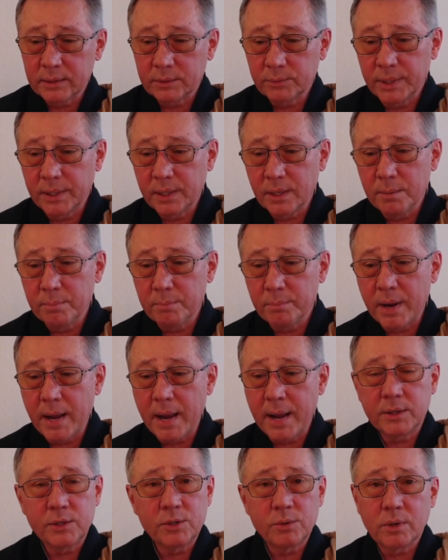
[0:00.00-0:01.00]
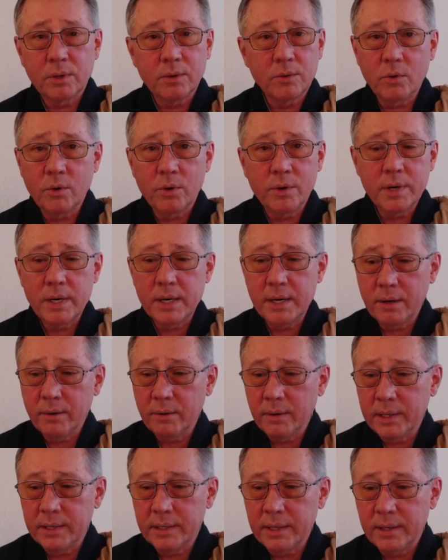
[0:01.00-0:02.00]
we come back to our
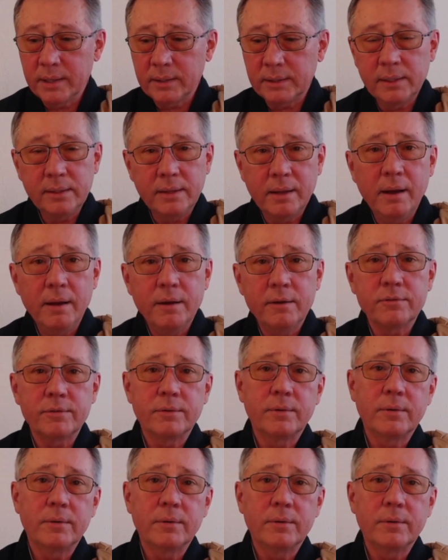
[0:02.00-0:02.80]
ordinary daily life,